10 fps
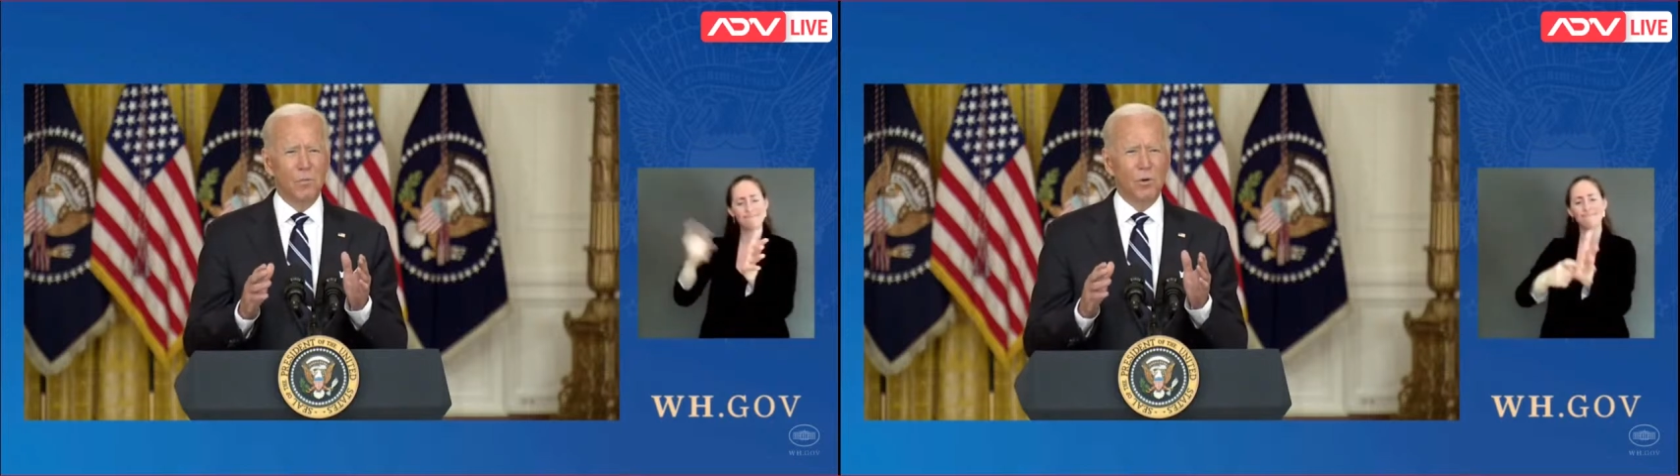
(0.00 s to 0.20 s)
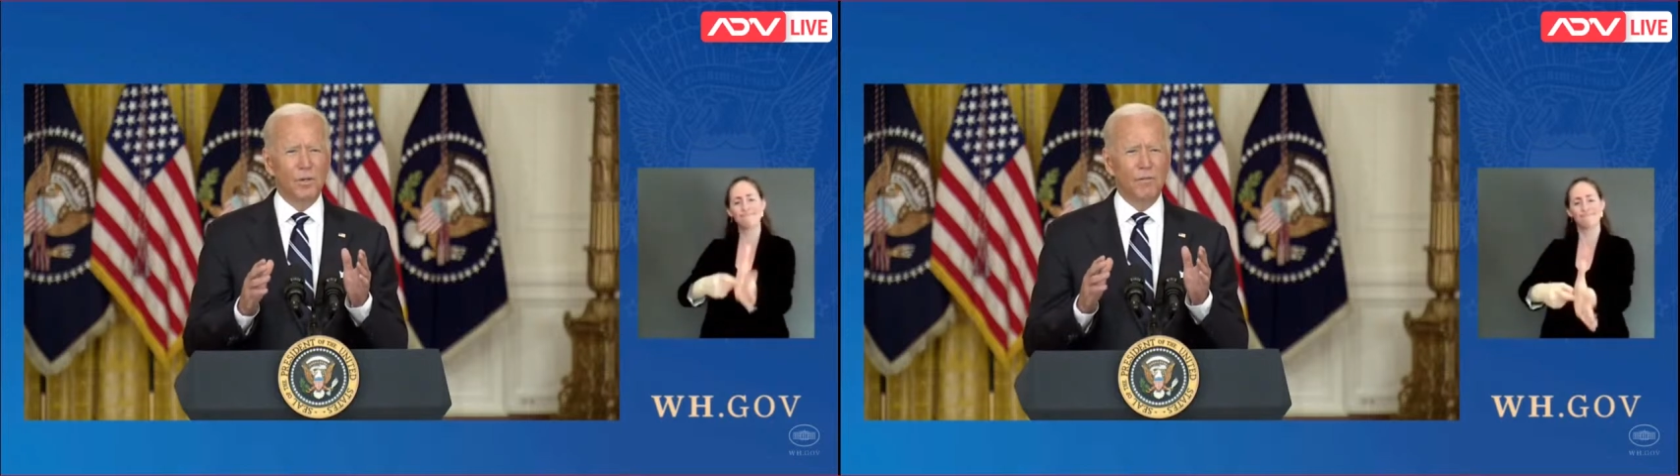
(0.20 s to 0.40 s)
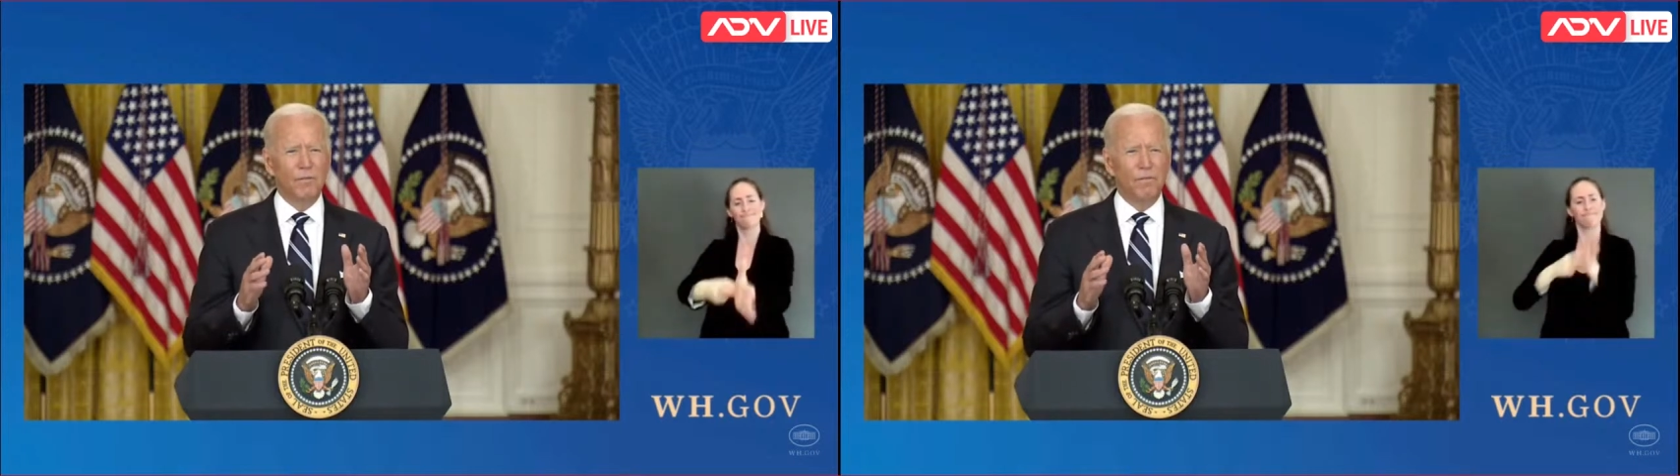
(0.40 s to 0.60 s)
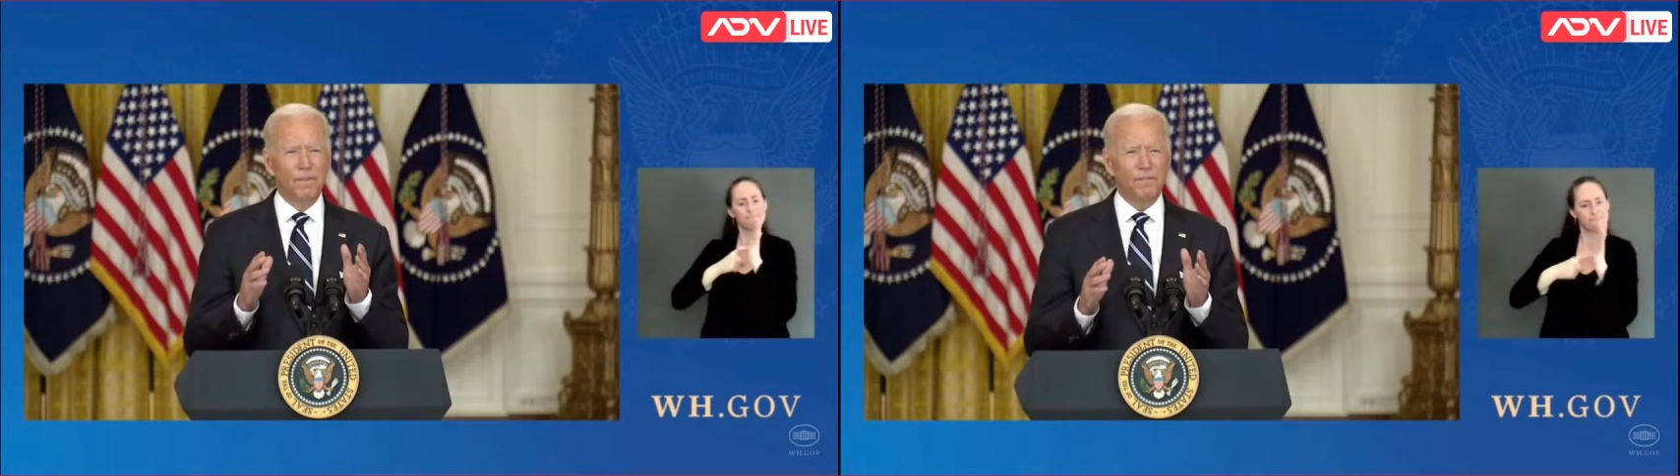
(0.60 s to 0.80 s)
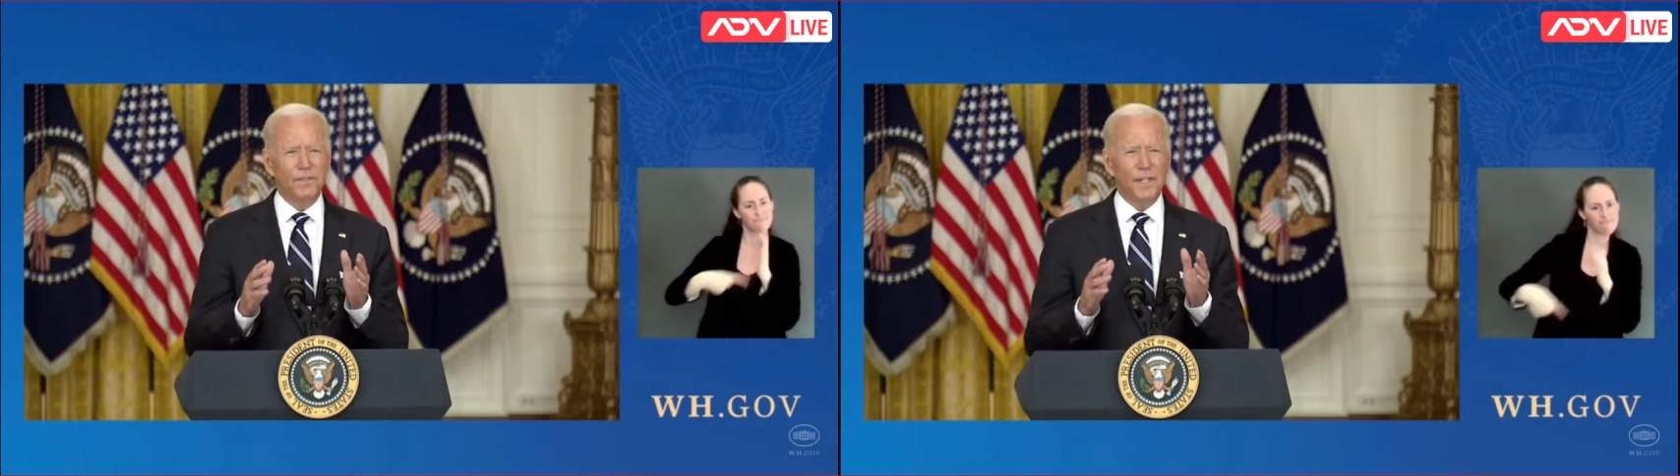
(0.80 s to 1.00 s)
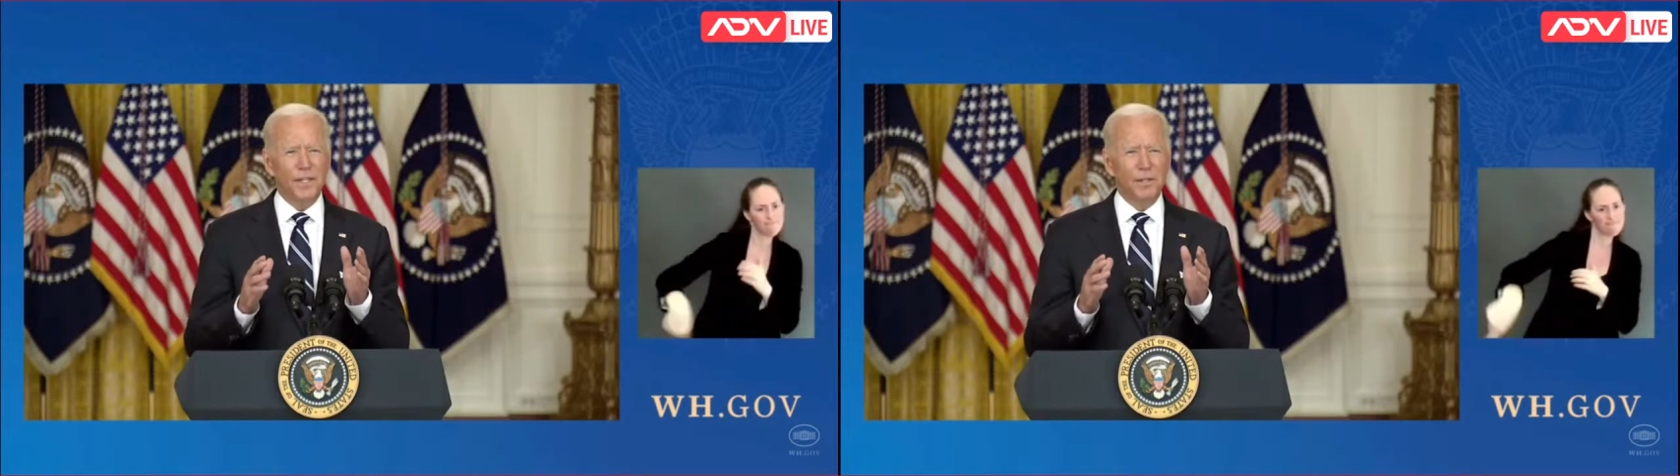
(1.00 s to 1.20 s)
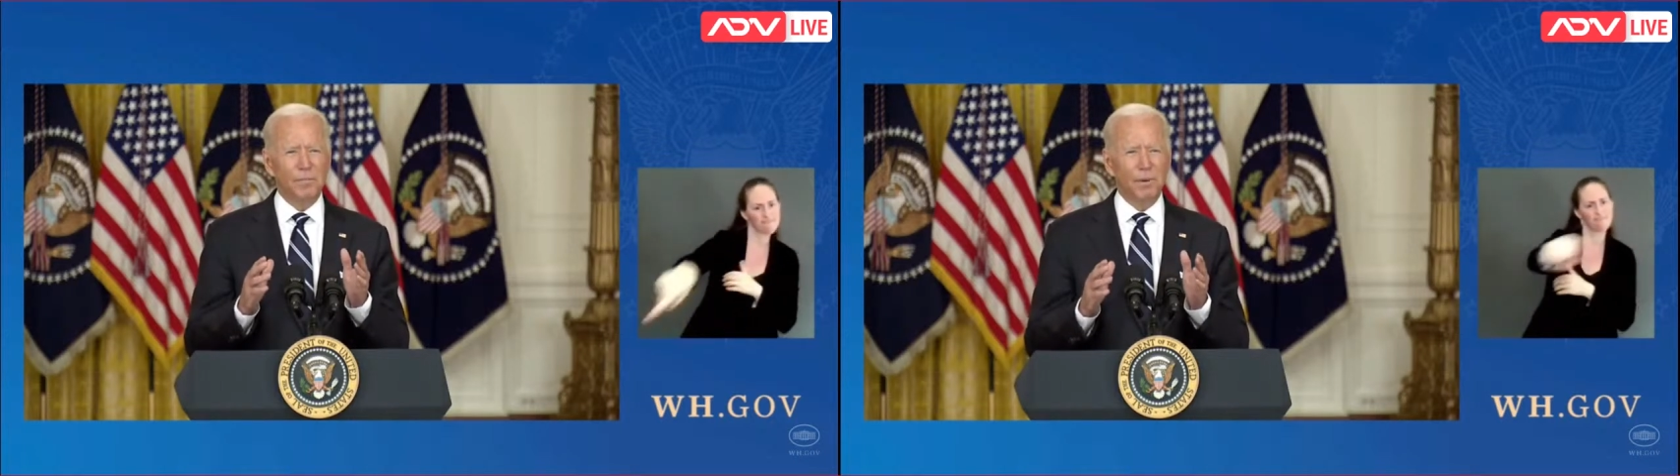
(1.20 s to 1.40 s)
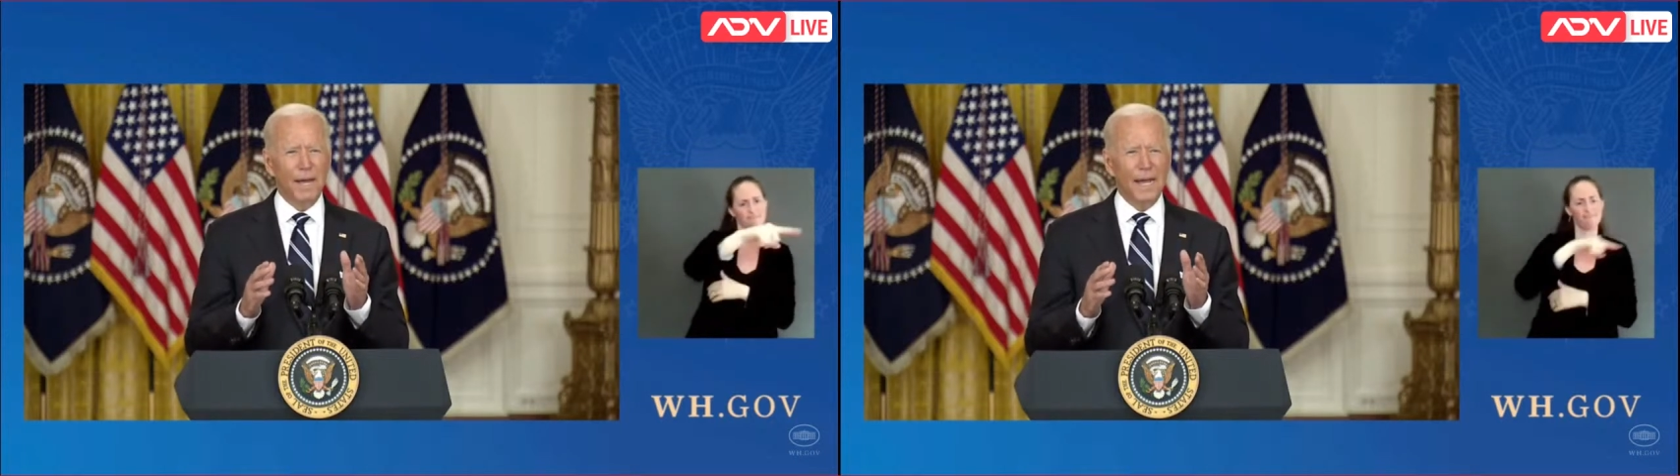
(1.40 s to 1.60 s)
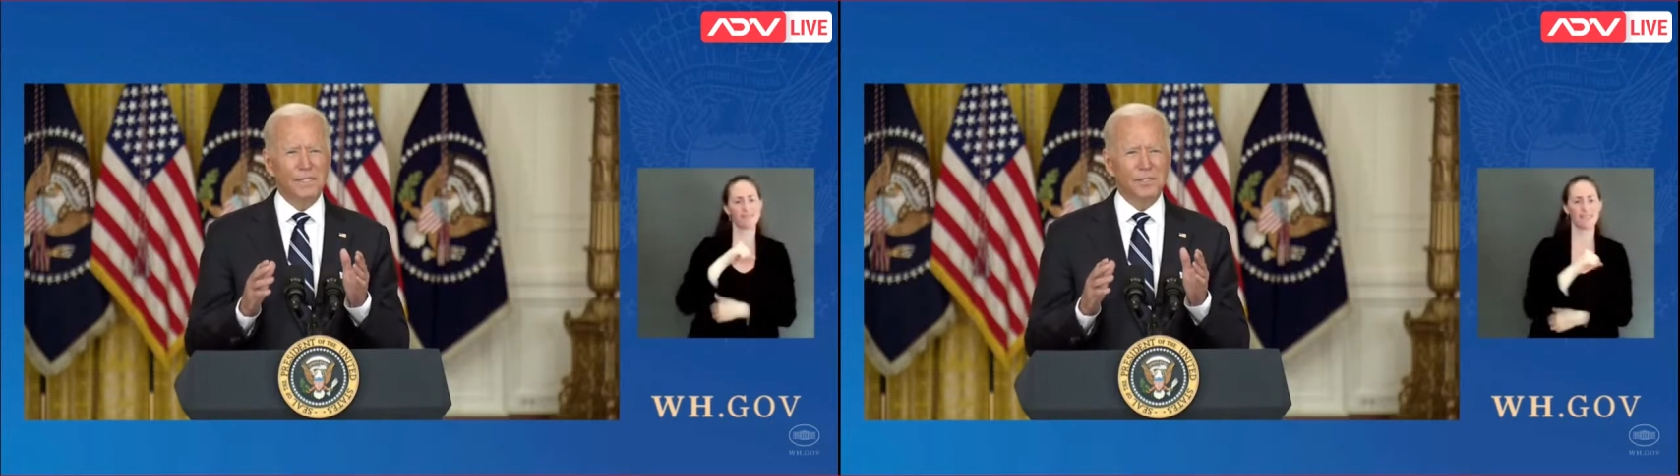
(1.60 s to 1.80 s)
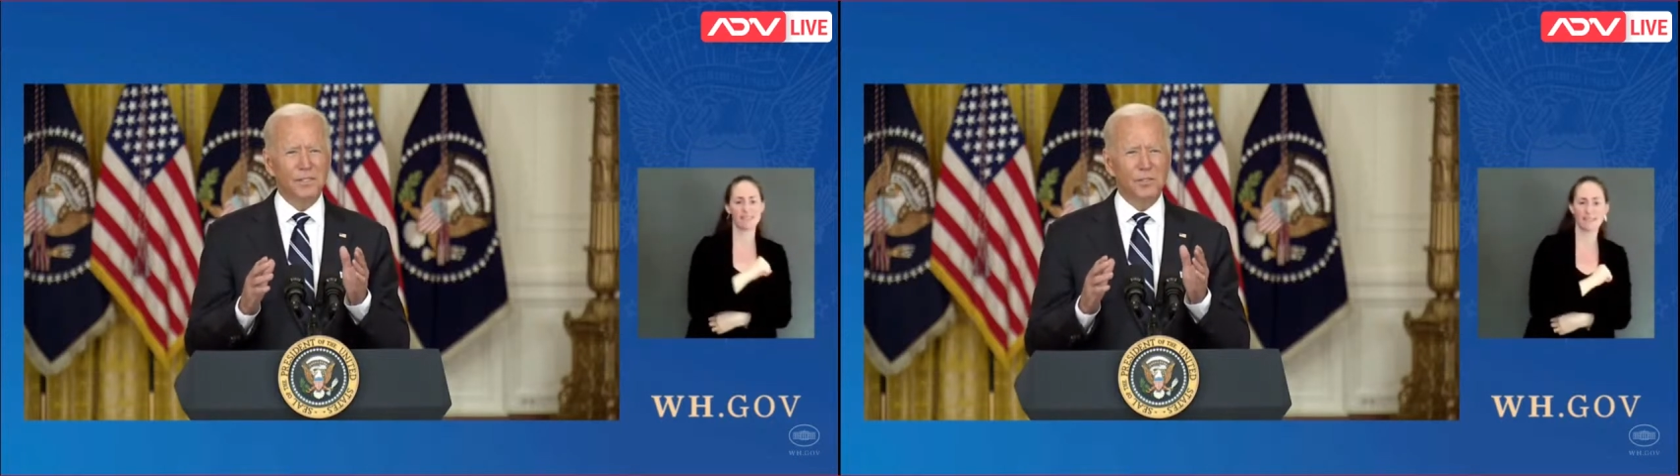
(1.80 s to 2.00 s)
more than 50 in the
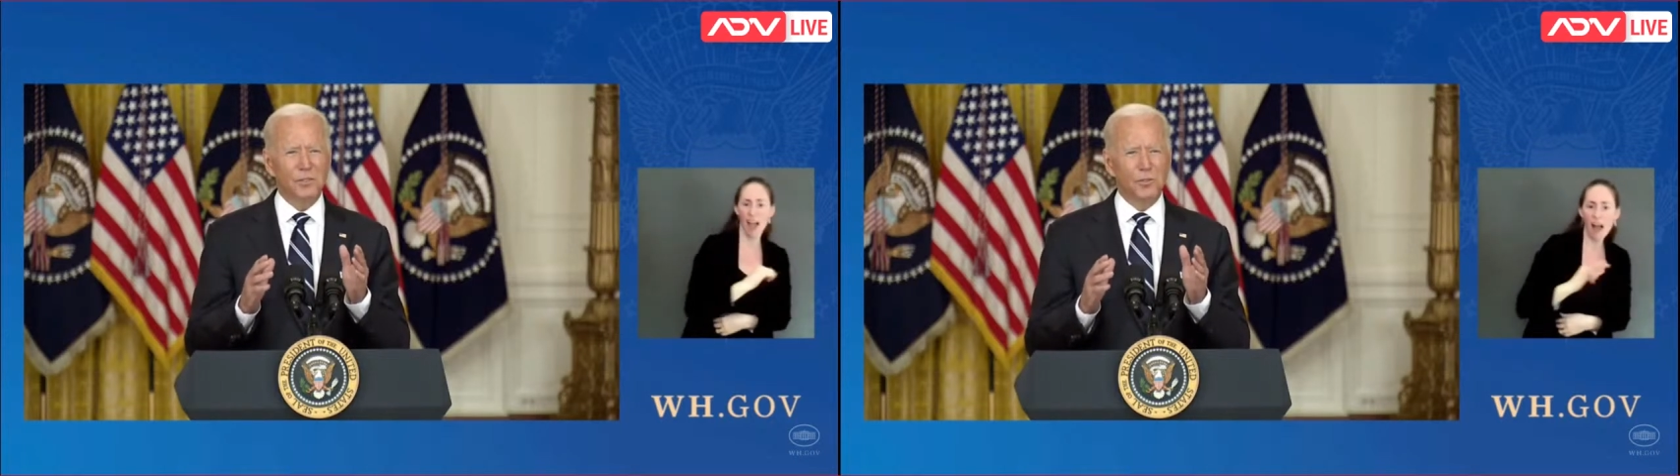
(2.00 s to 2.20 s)
past